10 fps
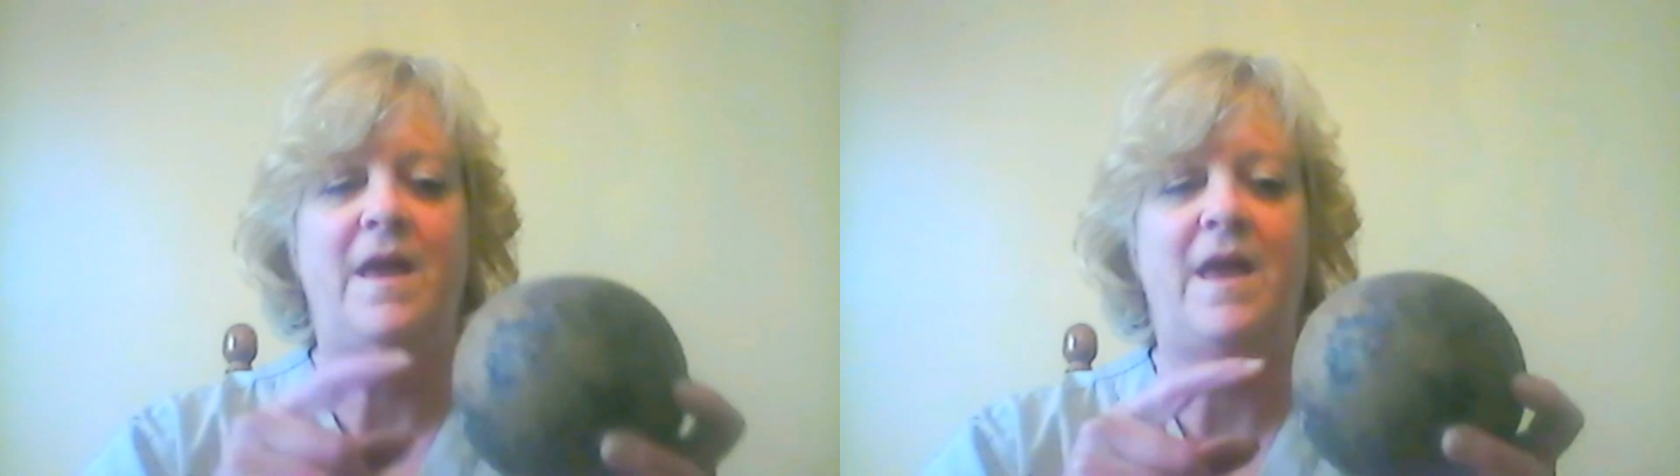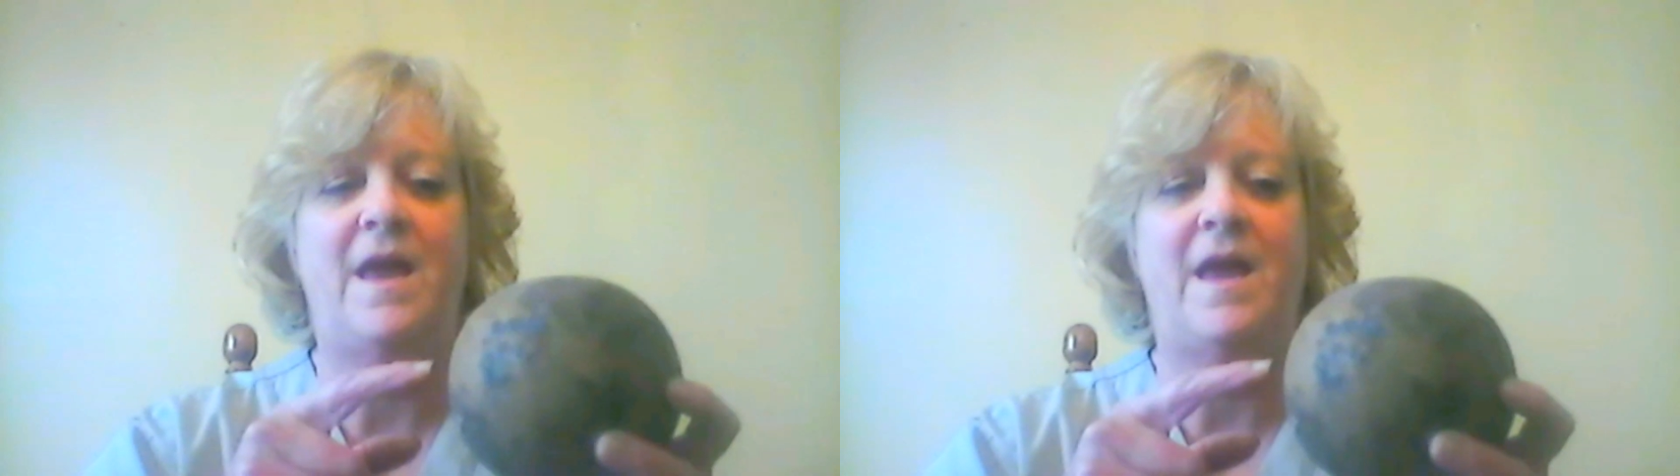
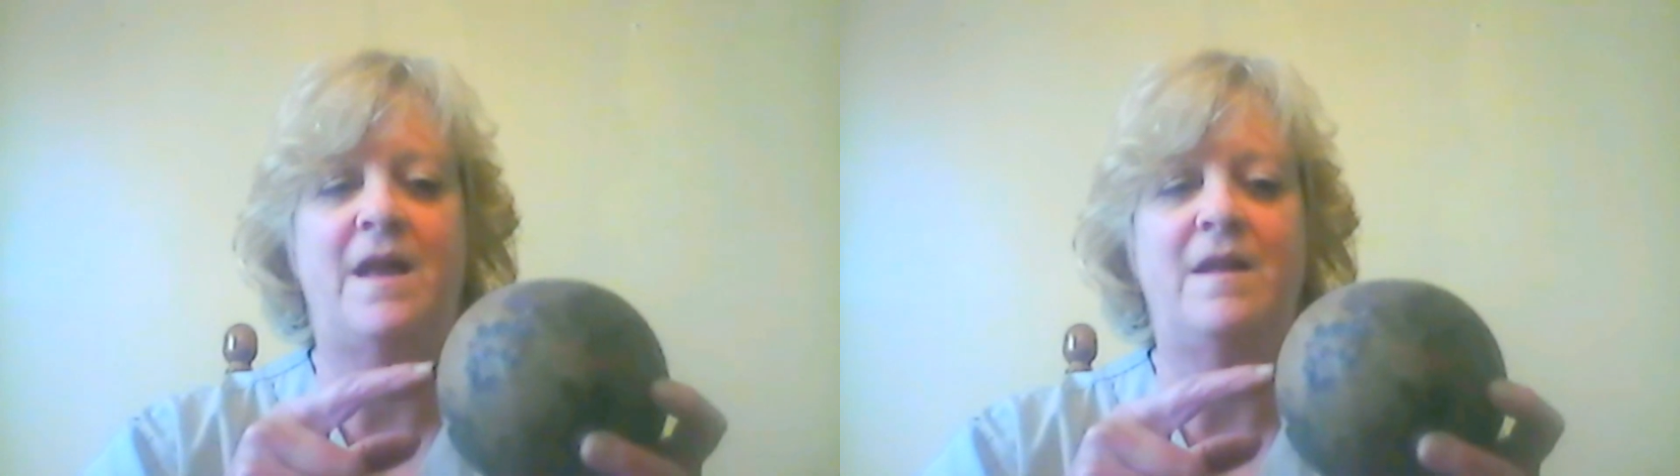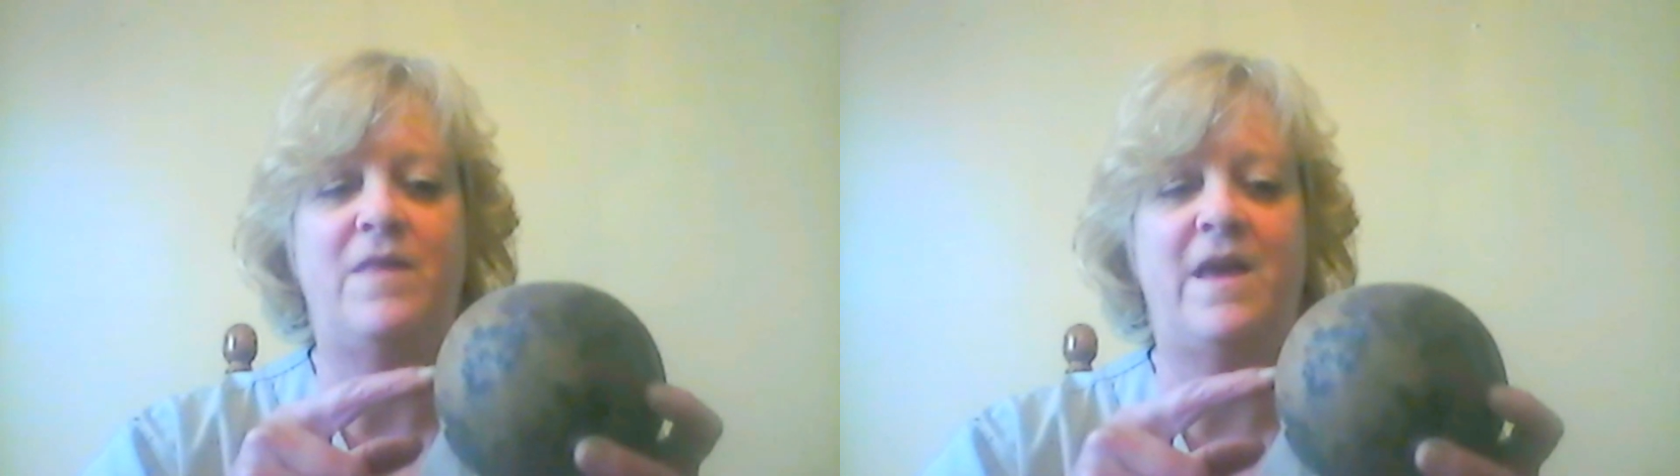
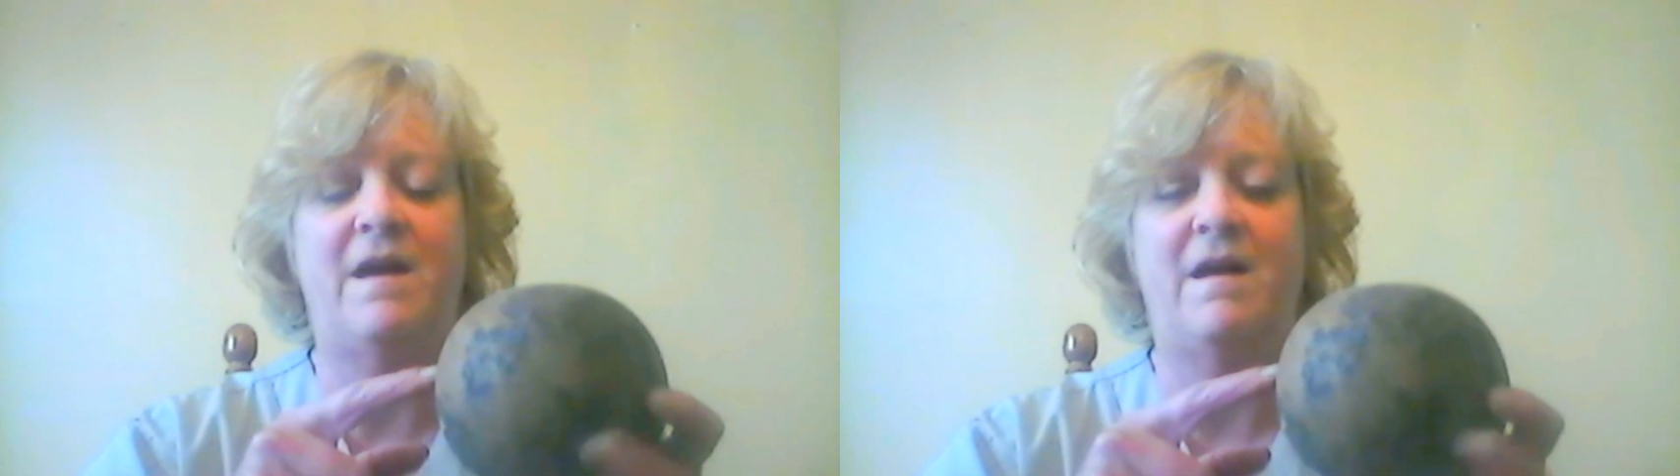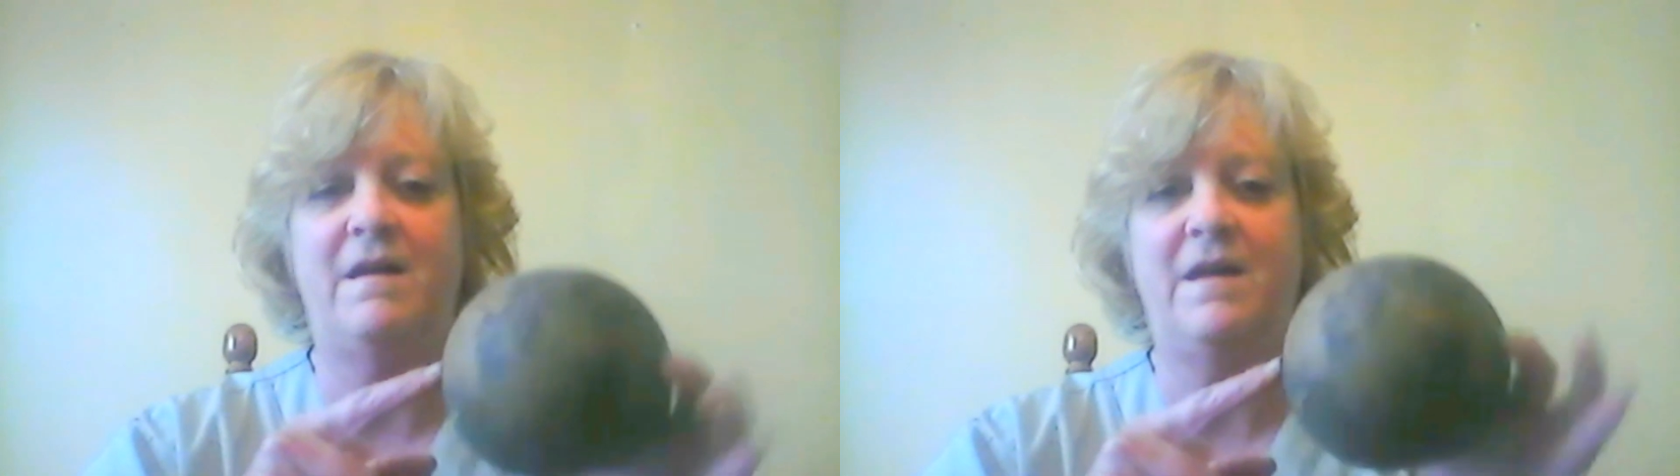and they
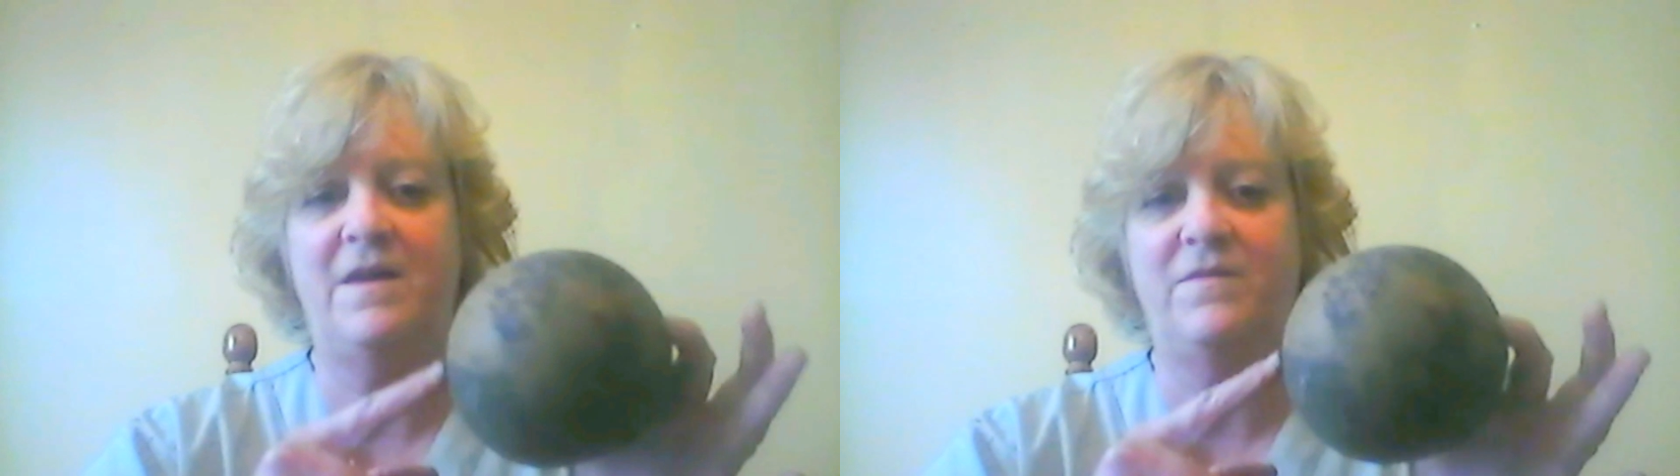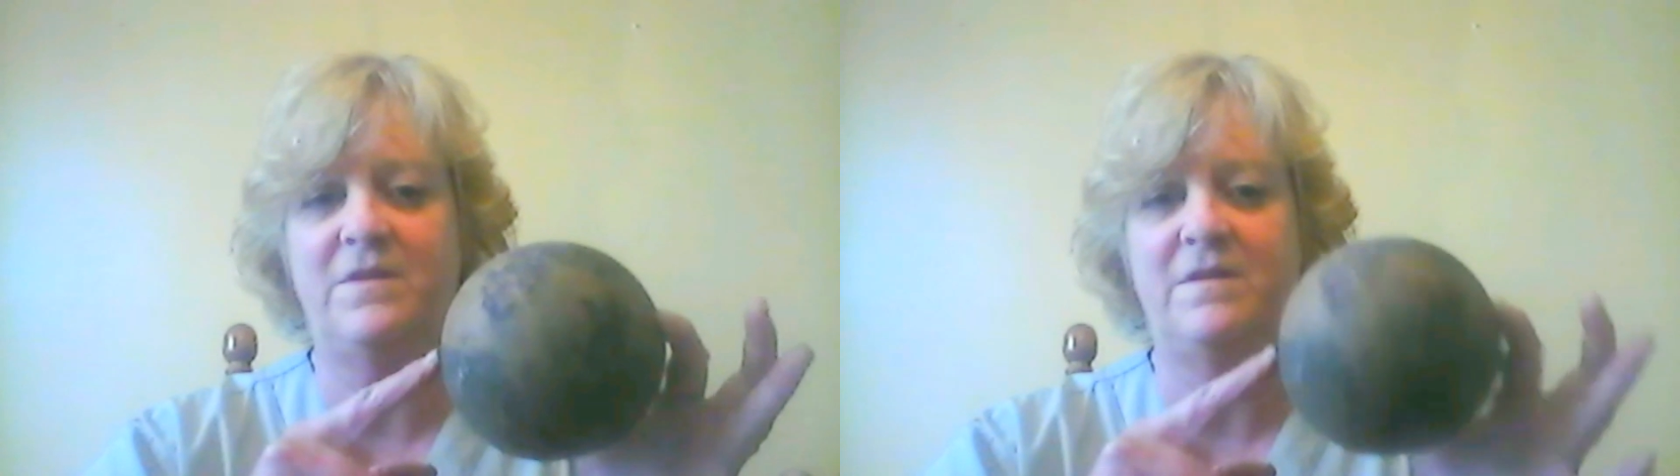are
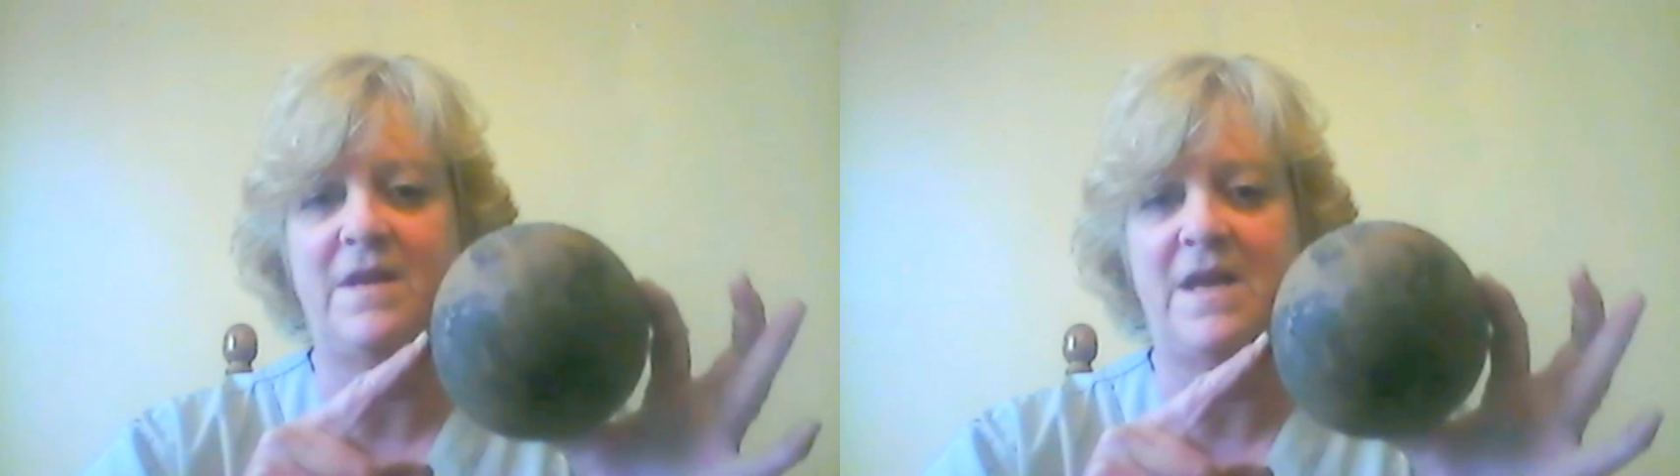covered